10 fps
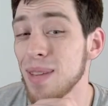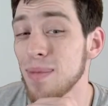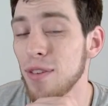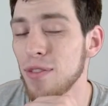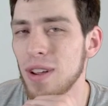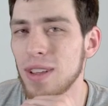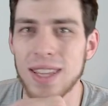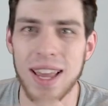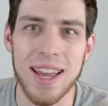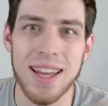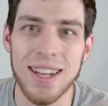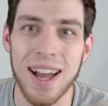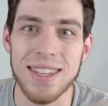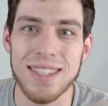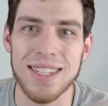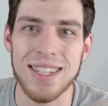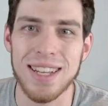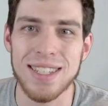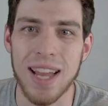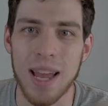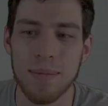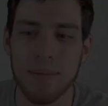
my friends, and I'll see you next time.